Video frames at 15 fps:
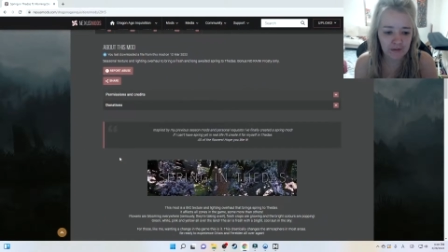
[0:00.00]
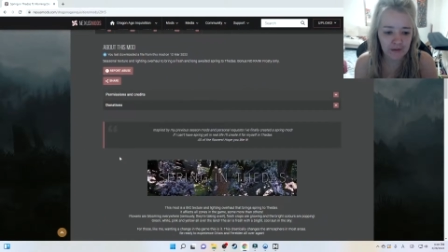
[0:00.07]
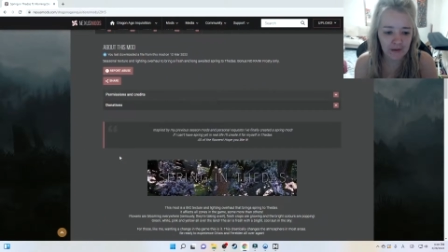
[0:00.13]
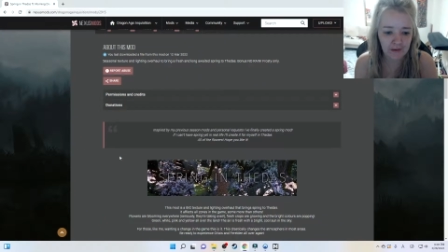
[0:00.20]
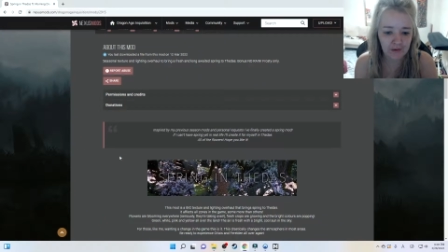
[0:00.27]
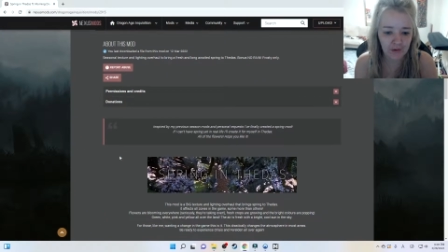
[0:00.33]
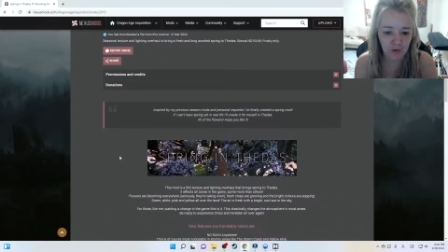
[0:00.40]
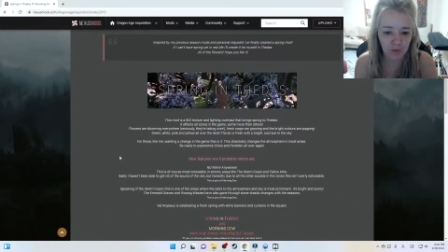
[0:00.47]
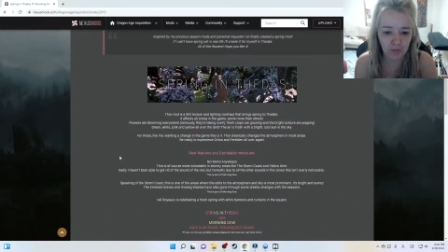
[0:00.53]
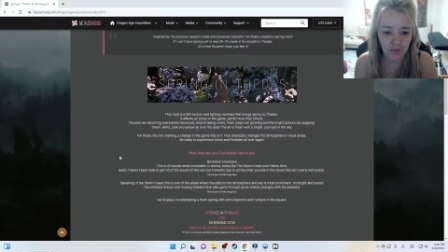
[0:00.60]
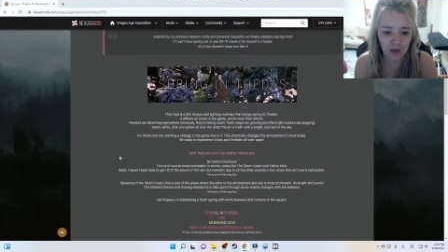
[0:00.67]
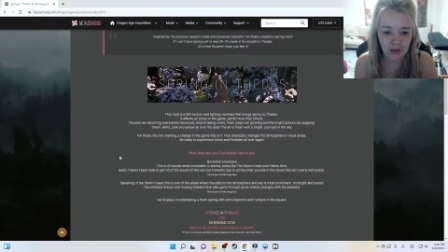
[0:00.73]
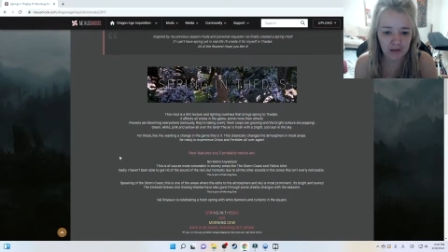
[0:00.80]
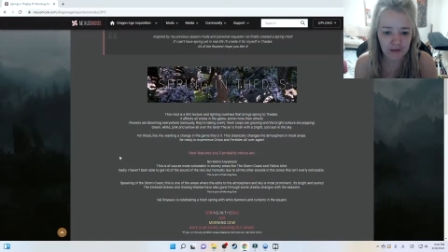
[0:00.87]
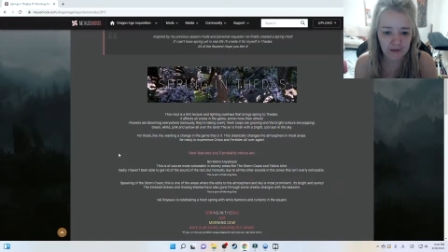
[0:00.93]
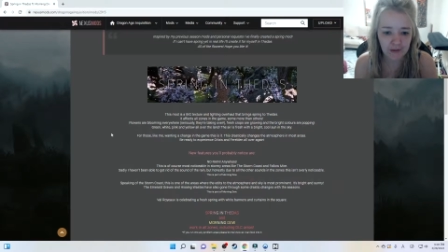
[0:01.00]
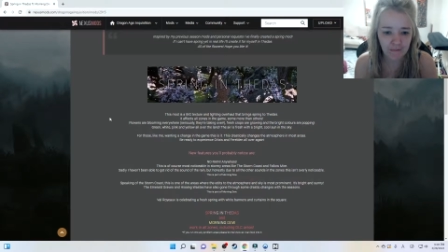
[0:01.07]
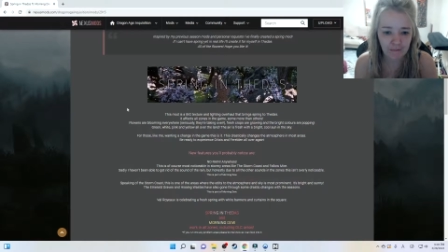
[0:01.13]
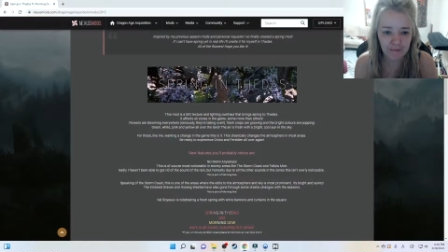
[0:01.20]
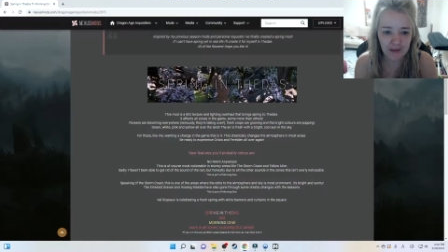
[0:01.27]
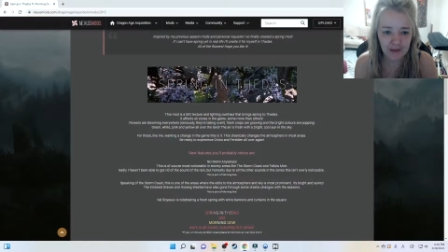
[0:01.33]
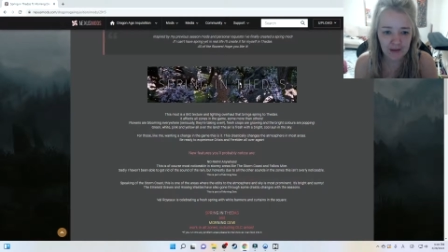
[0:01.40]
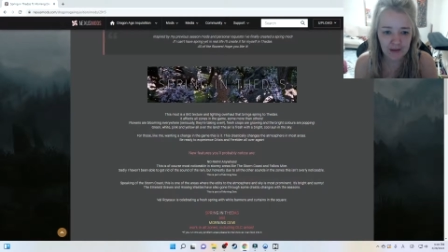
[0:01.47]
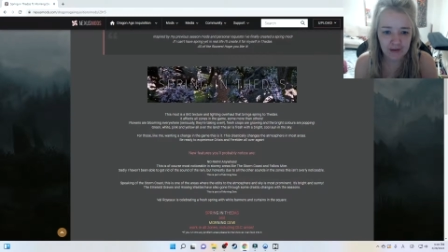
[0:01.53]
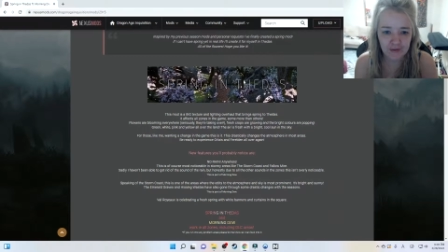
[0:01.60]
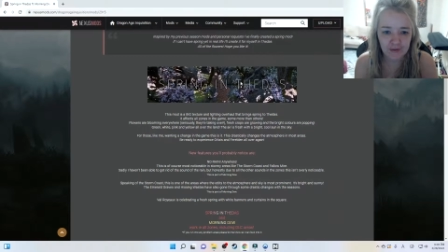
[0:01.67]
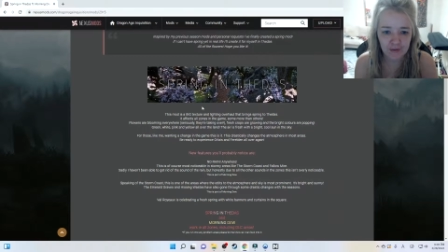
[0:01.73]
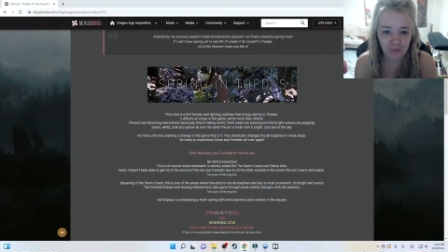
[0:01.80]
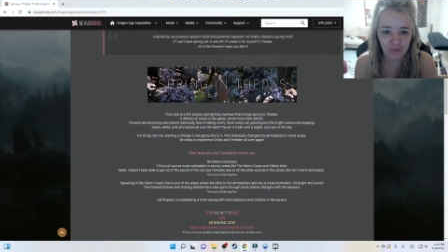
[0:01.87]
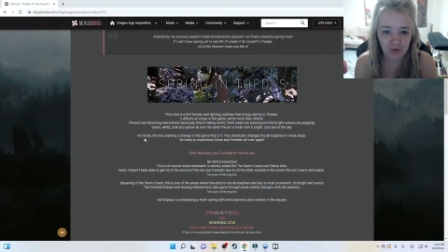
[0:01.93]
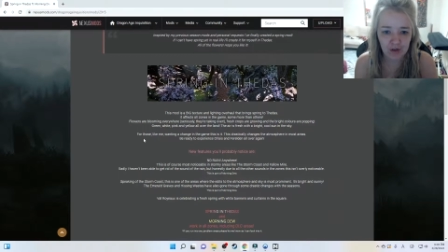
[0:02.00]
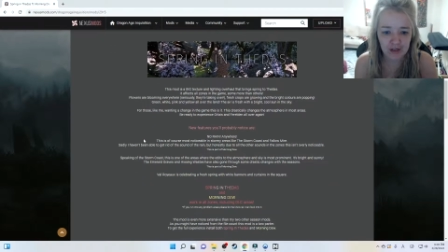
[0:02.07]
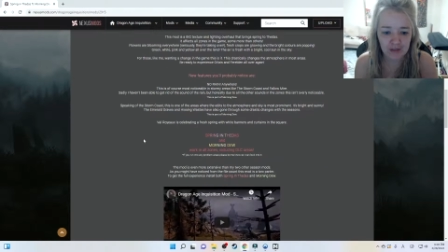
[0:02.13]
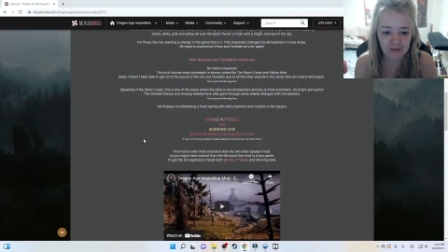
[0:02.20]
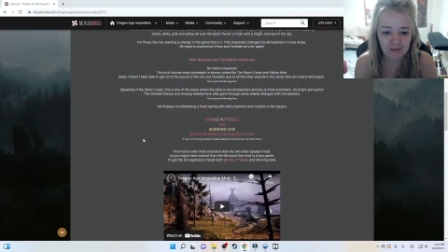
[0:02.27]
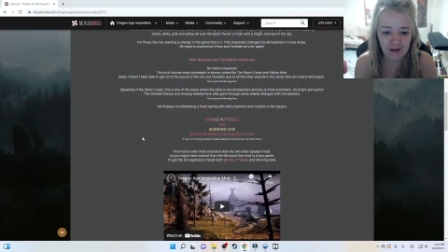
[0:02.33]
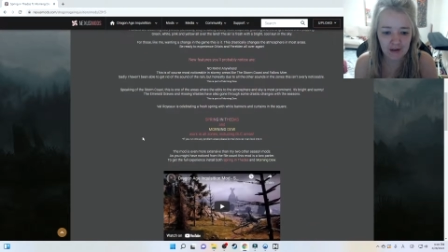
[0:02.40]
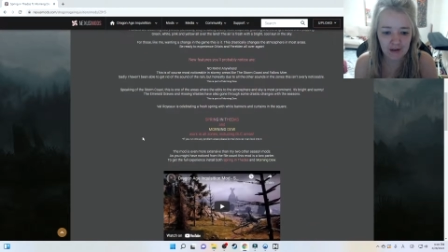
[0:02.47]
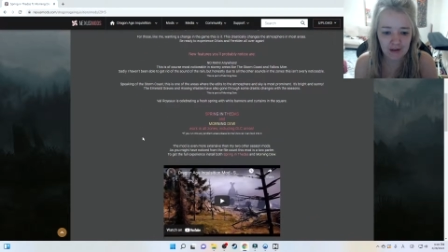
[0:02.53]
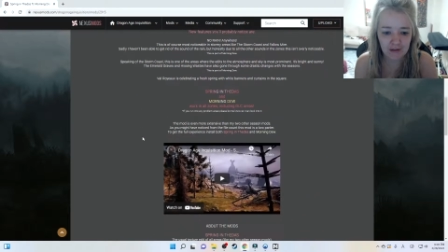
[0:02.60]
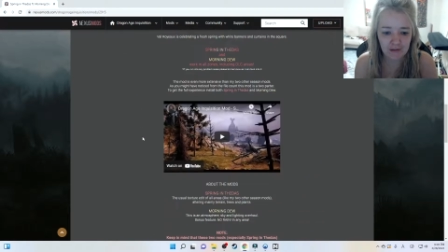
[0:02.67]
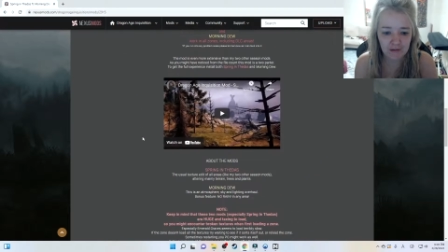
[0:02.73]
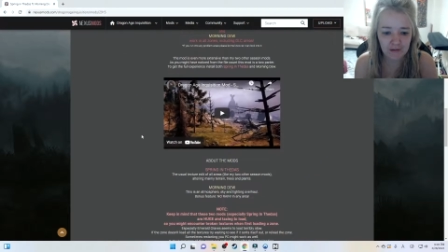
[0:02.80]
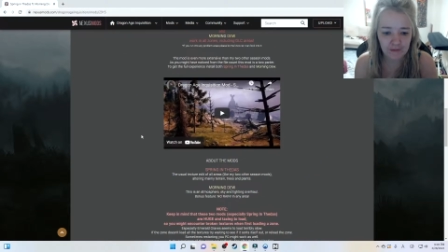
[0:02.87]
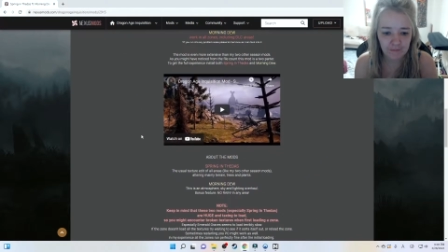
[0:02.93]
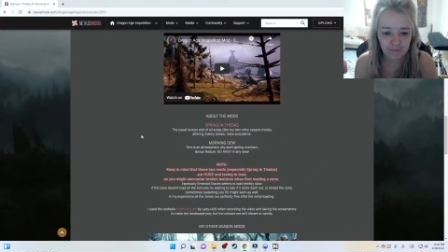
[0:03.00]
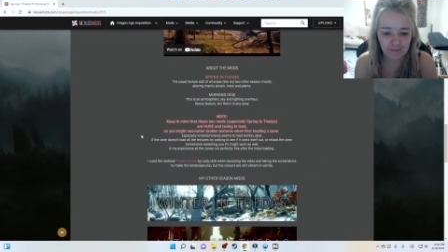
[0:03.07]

He has spring in Thedas.